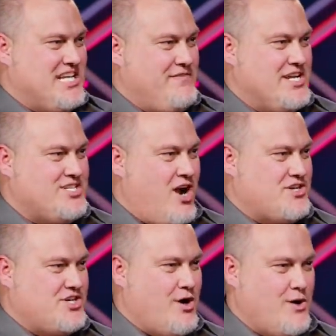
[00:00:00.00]
TV
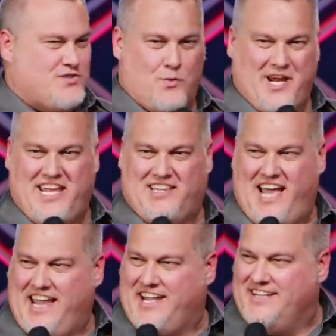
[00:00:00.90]
talk show host Ricki
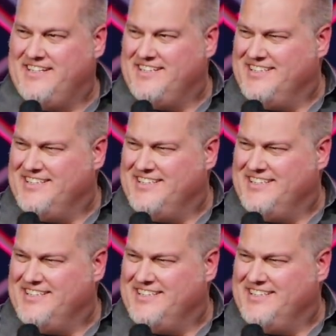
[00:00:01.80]
Lake.